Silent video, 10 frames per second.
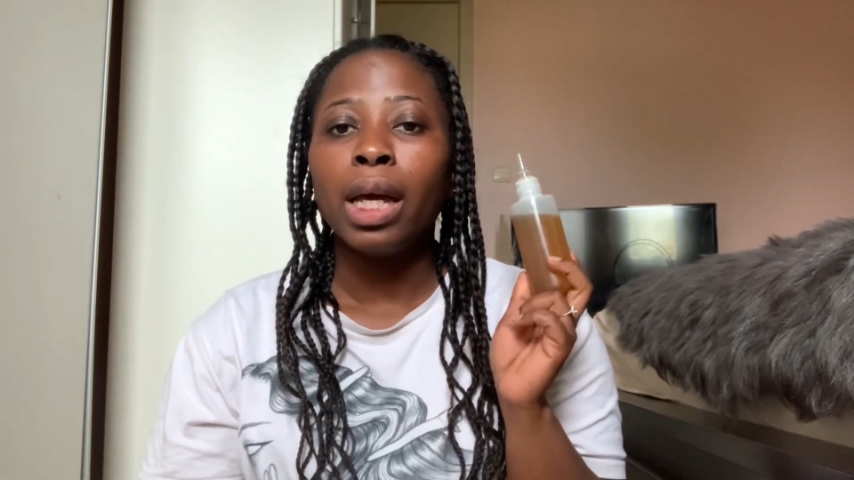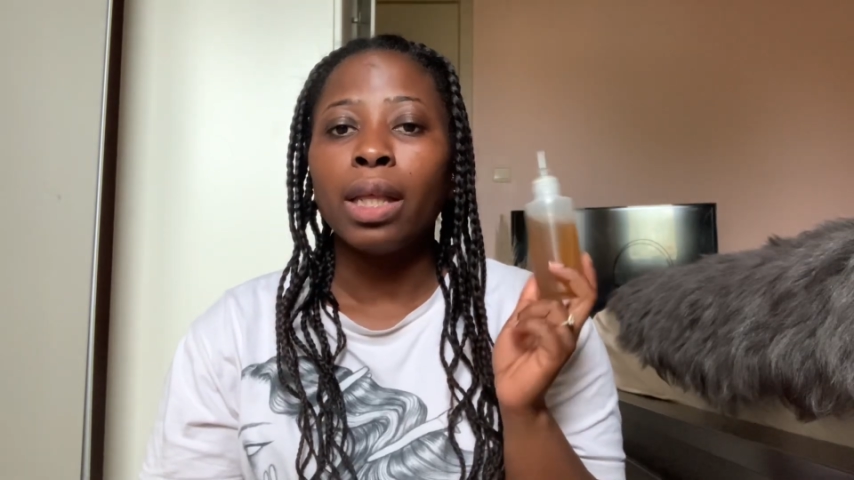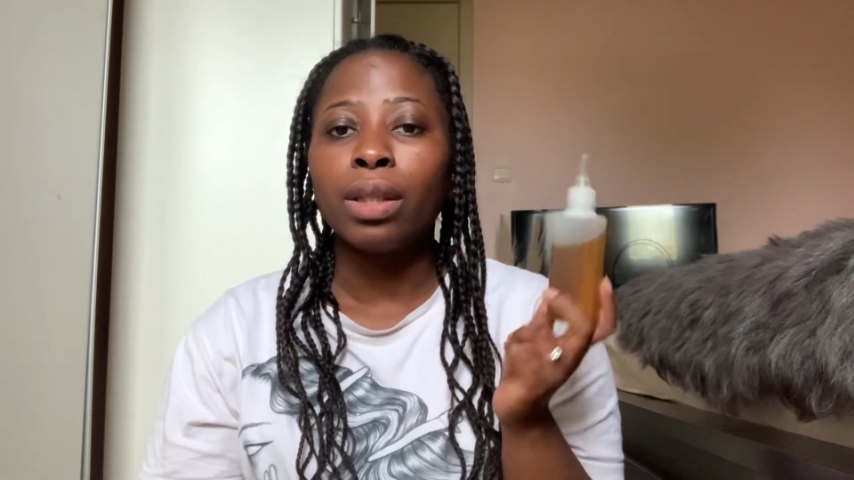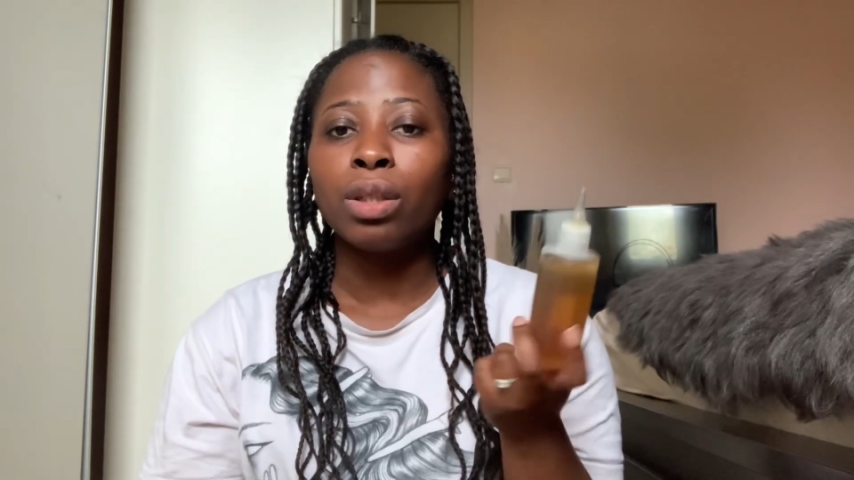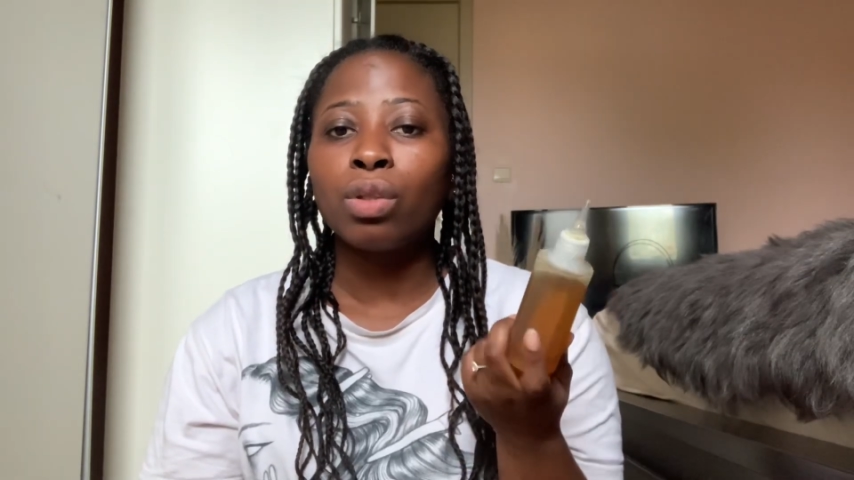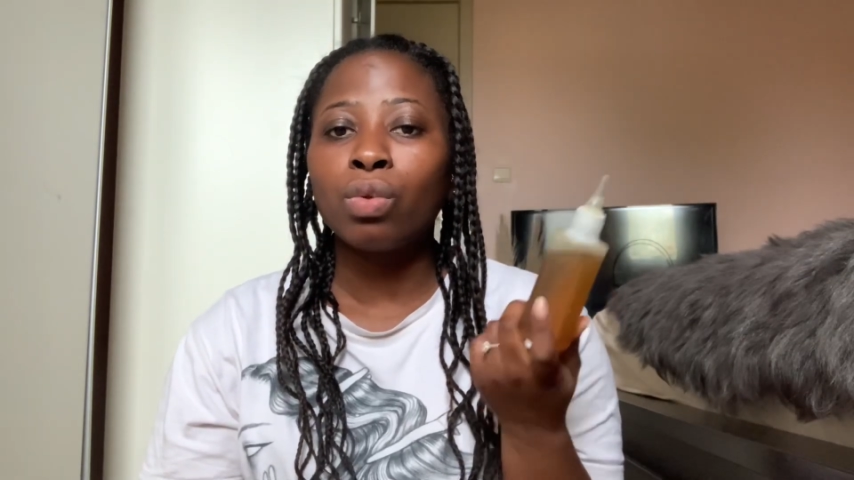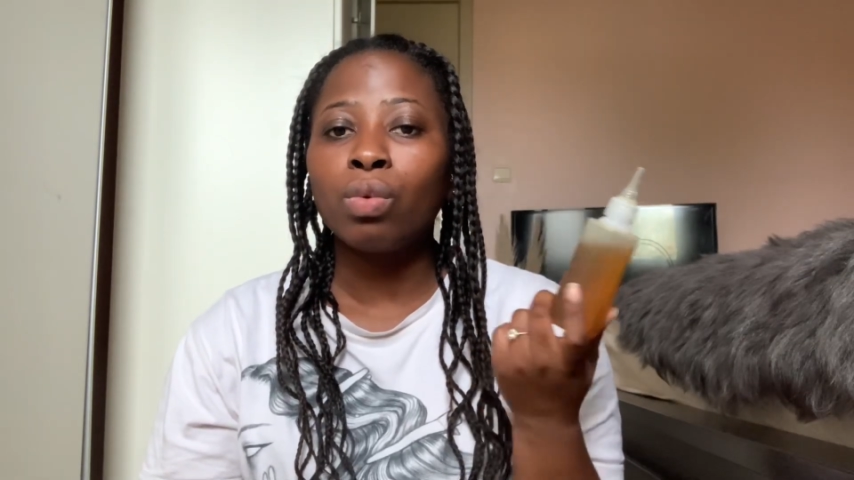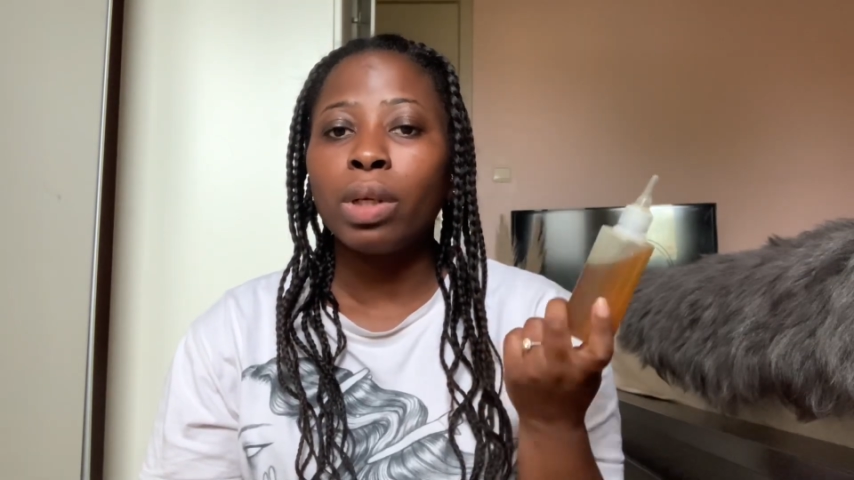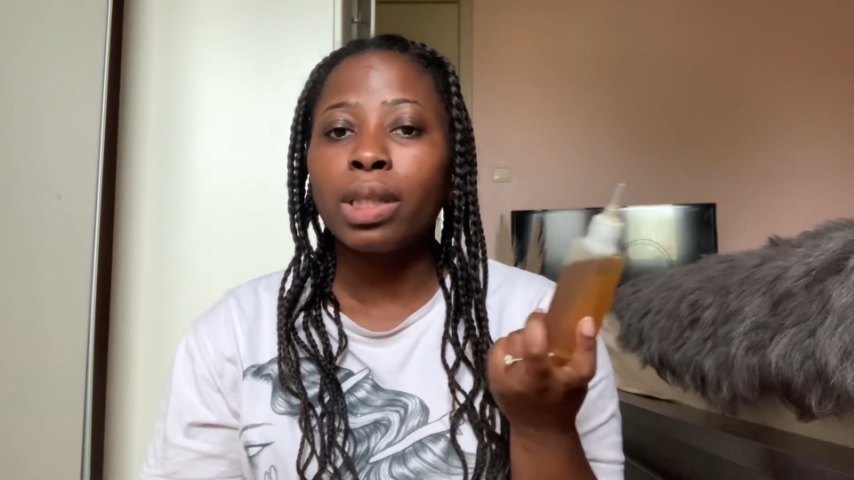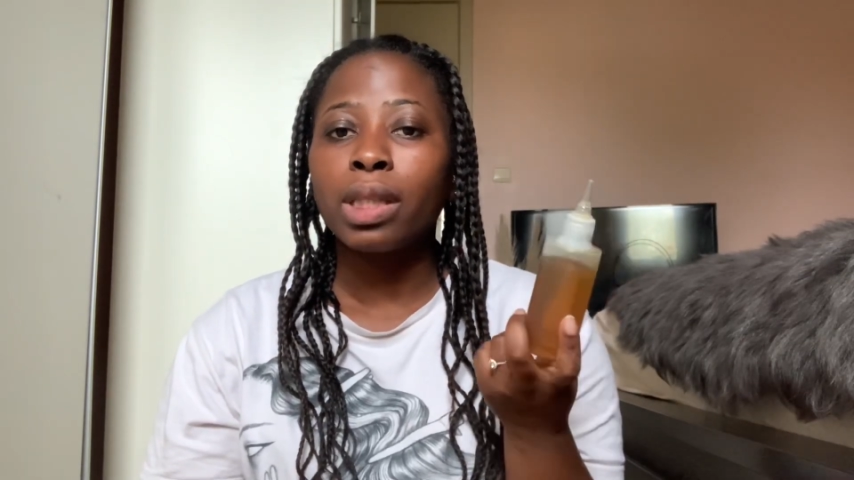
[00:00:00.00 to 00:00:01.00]
and the
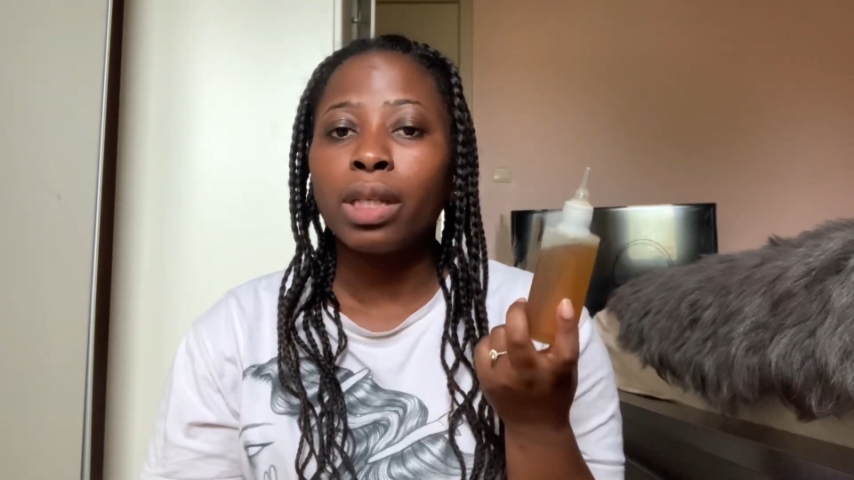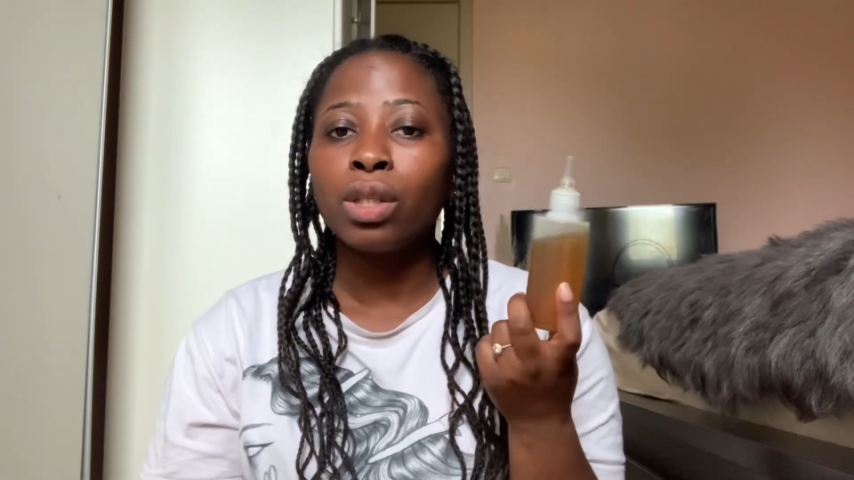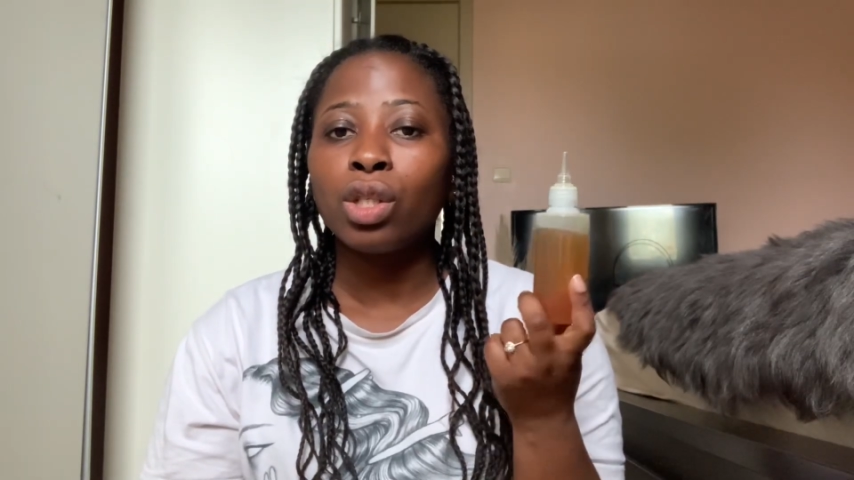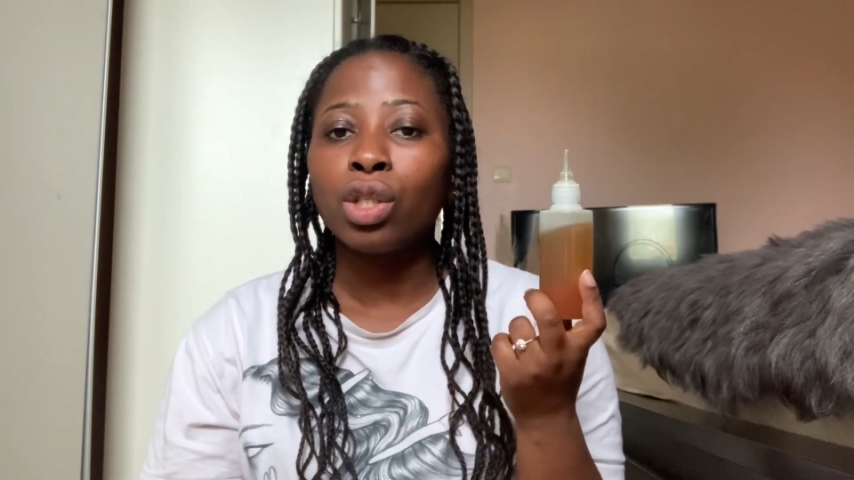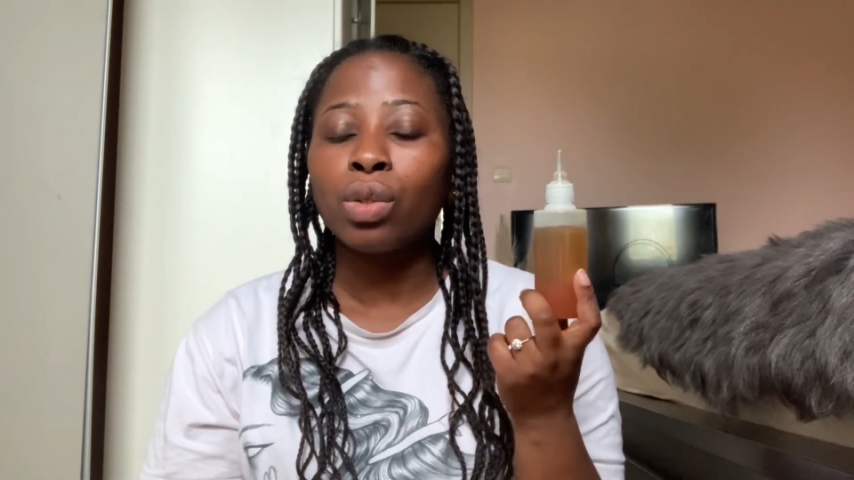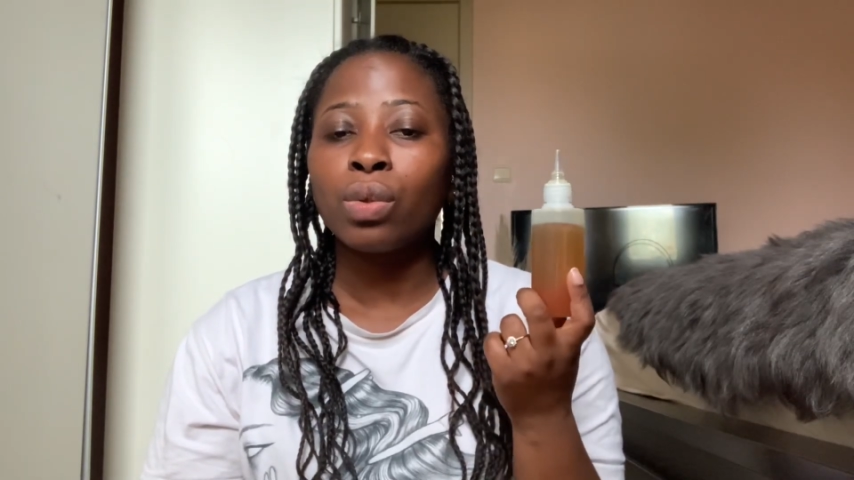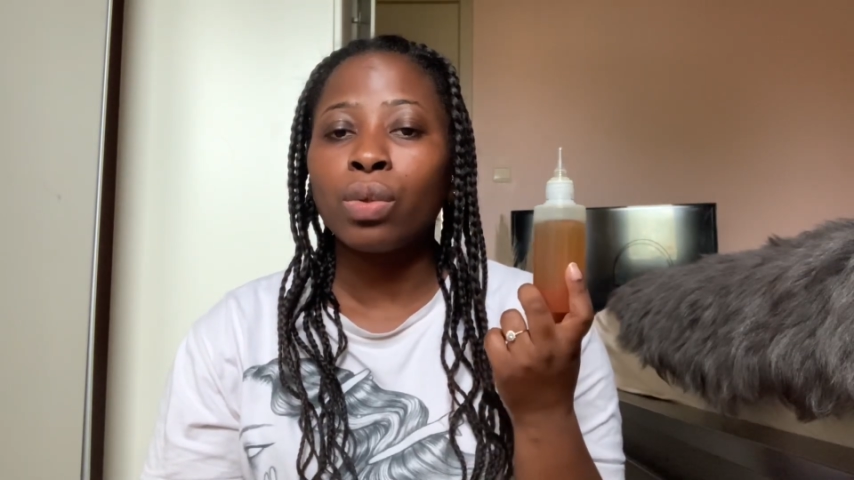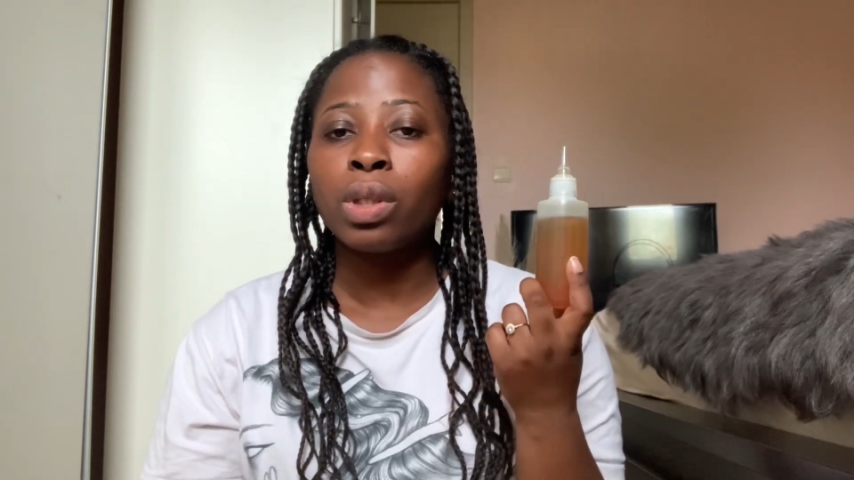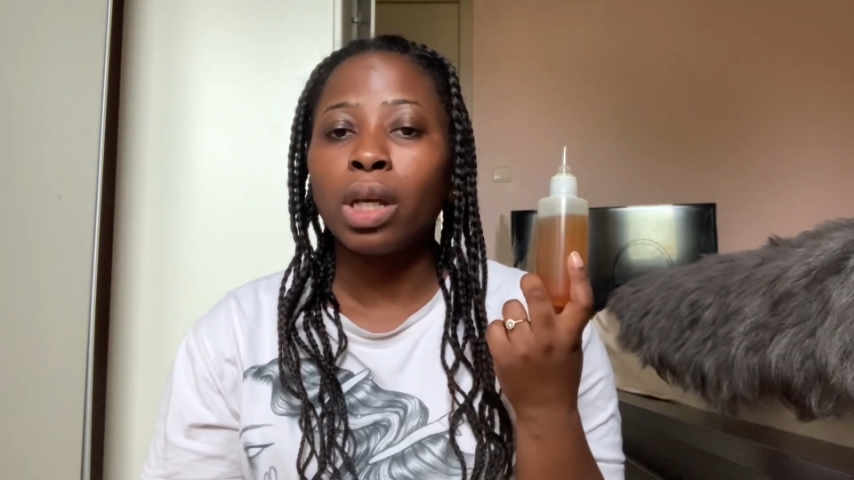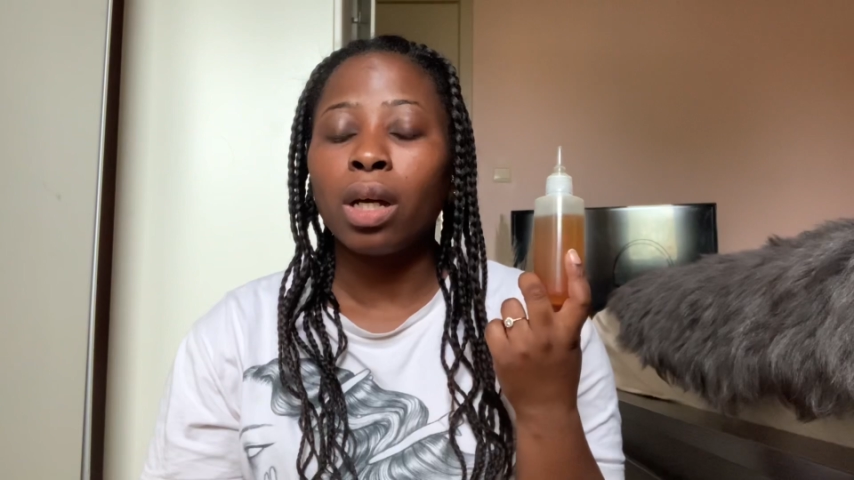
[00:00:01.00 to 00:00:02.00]
two essentials,